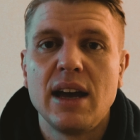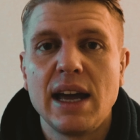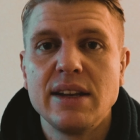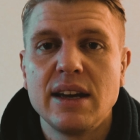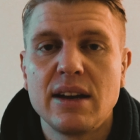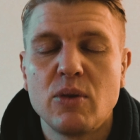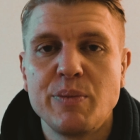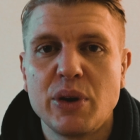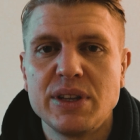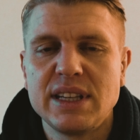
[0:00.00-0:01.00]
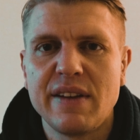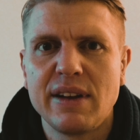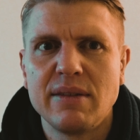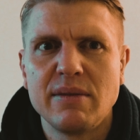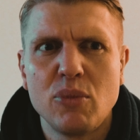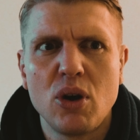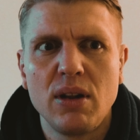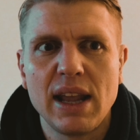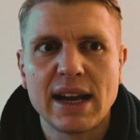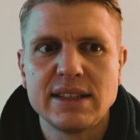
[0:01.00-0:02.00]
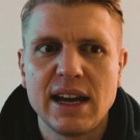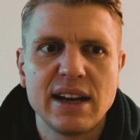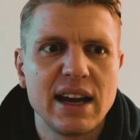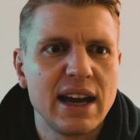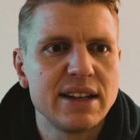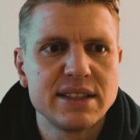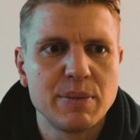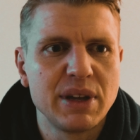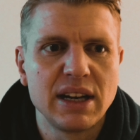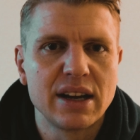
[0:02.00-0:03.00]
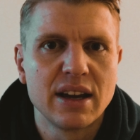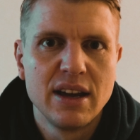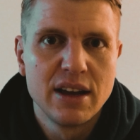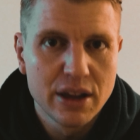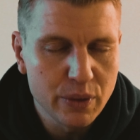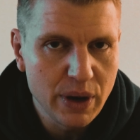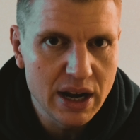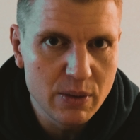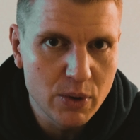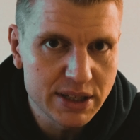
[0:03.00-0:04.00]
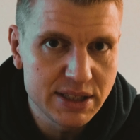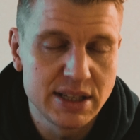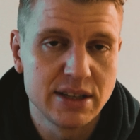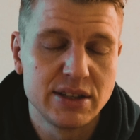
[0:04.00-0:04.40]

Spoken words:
Under 1.7 mole lactate, I had something like 300 watts.